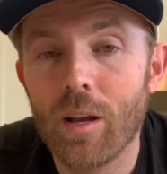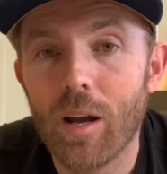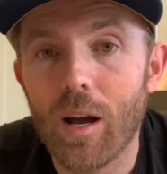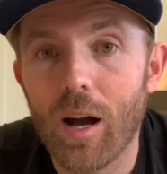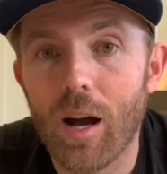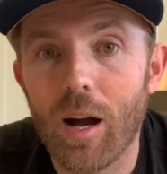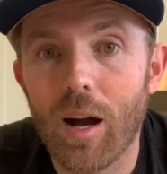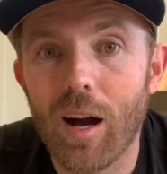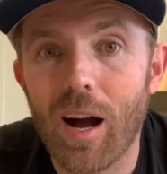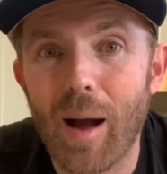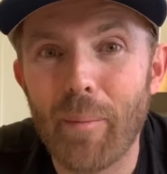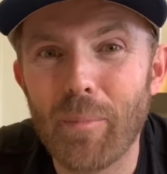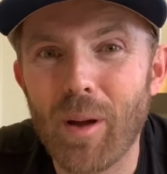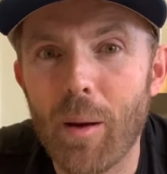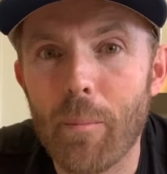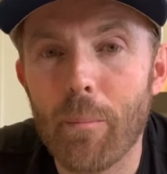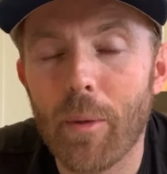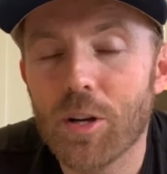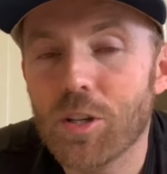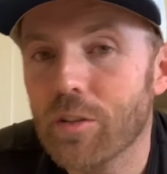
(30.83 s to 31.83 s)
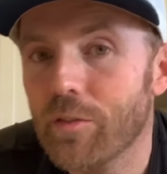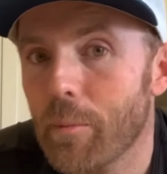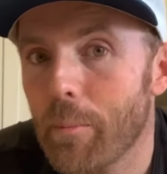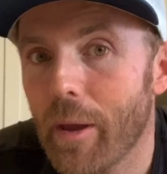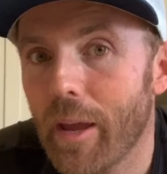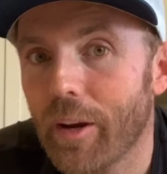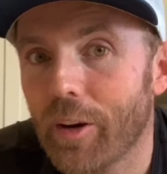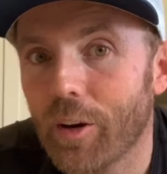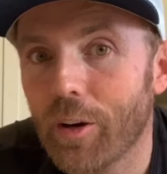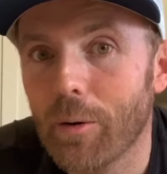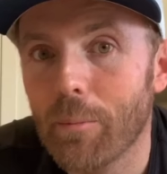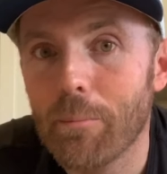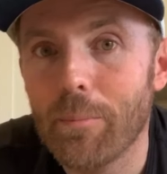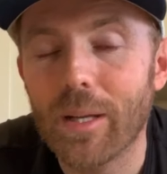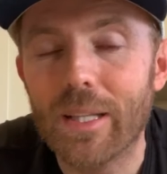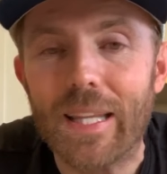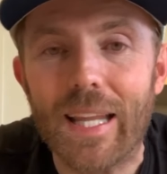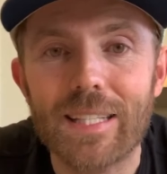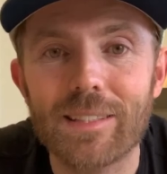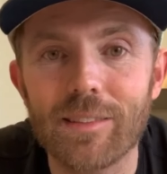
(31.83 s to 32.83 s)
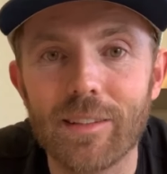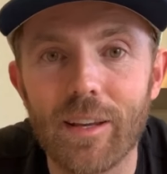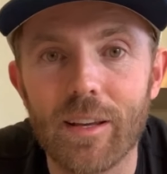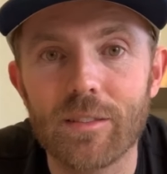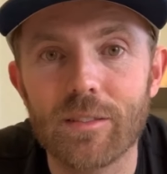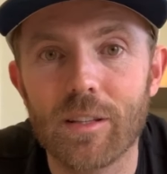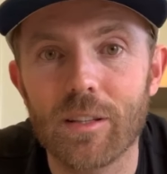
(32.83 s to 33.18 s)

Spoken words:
I'm not much of a baker, but Leslie has